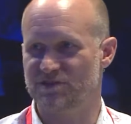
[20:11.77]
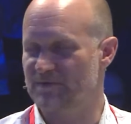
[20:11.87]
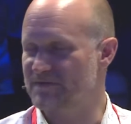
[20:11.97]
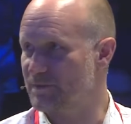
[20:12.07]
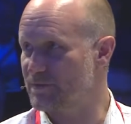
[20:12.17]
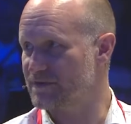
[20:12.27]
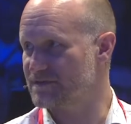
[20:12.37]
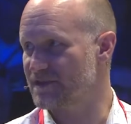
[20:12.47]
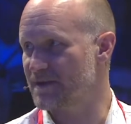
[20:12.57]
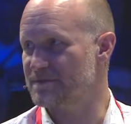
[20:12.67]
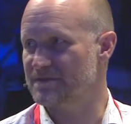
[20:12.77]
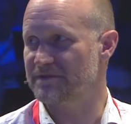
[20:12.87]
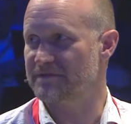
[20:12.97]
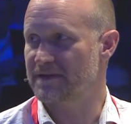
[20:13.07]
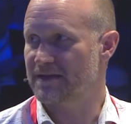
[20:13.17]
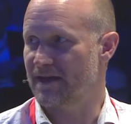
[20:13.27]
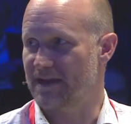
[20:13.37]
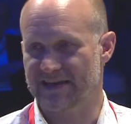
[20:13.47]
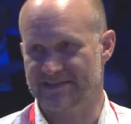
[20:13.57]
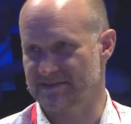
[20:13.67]
We've done prototypes of
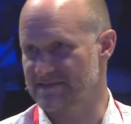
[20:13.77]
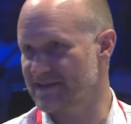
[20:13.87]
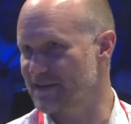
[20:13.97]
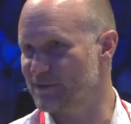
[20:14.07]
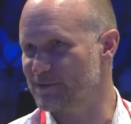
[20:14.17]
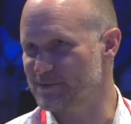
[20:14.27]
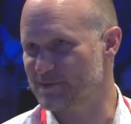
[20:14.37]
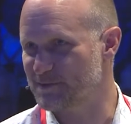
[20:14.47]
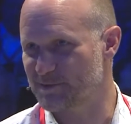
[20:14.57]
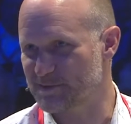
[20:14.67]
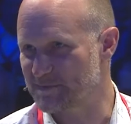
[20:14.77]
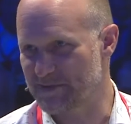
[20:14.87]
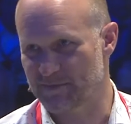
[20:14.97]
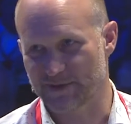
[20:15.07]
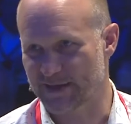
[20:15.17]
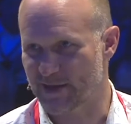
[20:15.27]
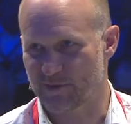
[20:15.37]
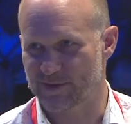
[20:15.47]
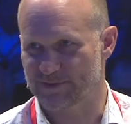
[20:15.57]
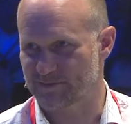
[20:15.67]
Alexa skills to talk to people and get
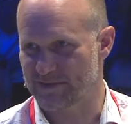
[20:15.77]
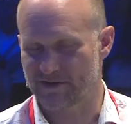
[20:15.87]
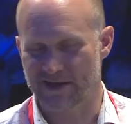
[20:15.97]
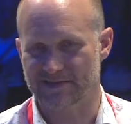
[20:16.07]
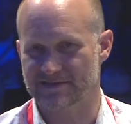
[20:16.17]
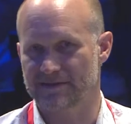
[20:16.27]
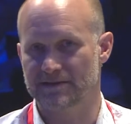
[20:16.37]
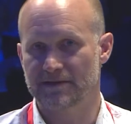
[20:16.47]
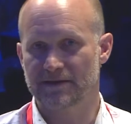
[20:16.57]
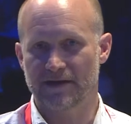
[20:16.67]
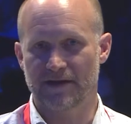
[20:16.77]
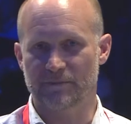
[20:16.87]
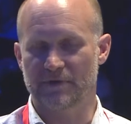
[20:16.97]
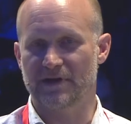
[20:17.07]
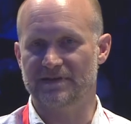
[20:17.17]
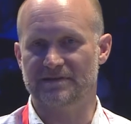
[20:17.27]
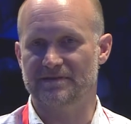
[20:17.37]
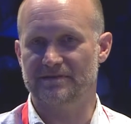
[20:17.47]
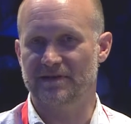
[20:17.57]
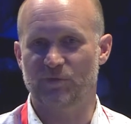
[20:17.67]
quotes from their Alexa.
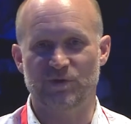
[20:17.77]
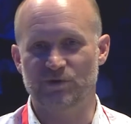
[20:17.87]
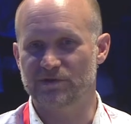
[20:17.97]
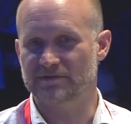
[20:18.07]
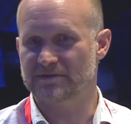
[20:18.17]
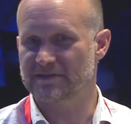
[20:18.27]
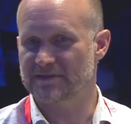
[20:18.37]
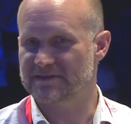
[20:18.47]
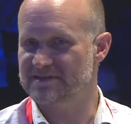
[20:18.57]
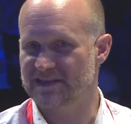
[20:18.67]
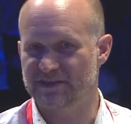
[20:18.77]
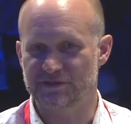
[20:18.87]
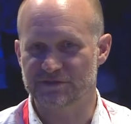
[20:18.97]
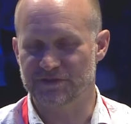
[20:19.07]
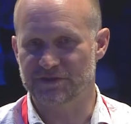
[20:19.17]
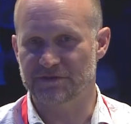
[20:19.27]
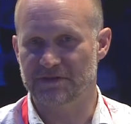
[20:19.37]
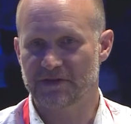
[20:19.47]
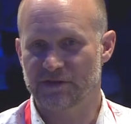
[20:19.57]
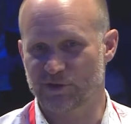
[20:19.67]
And we will continue to
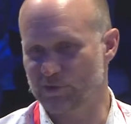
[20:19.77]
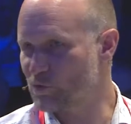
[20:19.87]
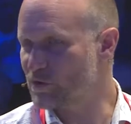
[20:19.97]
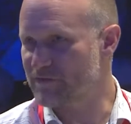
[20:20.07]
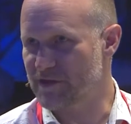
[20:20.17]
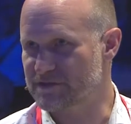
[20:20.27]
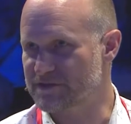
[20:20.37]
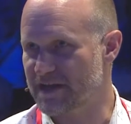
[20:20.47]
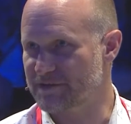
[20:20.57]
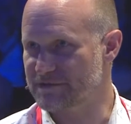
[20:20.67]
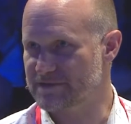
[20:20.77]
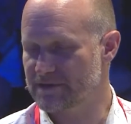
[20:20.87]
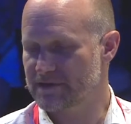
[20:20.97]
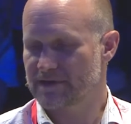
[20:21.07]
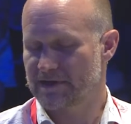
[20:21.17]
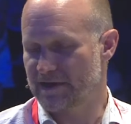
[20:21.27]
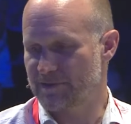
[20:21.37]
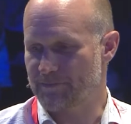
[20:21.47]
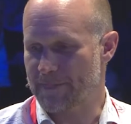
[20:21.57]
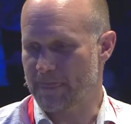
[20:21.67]
look at all of those channels.
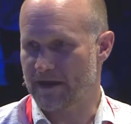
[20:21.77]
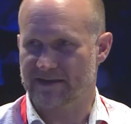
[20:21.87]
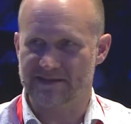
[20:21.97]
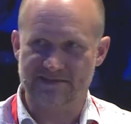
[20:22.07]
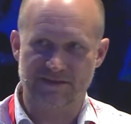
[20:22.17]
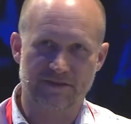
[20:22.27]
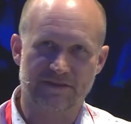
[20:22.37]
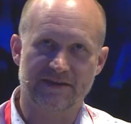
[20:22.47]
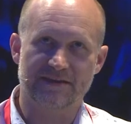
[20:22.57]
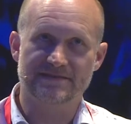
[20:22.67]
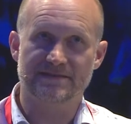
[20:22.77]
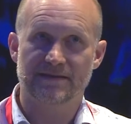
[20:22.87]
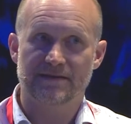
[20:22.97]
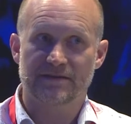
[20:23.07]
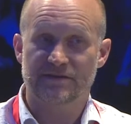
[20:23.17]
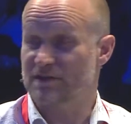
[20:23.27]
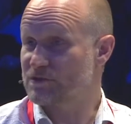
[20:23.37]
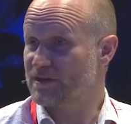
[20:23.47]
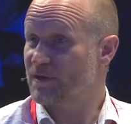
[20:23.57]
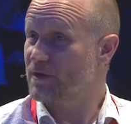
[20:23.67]
And I guess the other thing is the
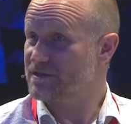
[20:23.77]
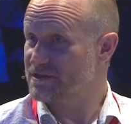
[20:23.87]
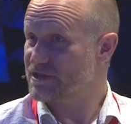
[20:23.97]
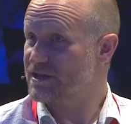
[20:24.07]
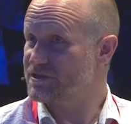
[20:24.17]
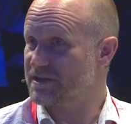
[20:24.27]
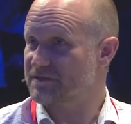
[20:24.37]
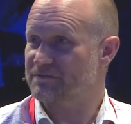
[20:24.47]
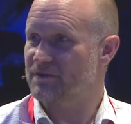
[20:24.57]
social networks are changing.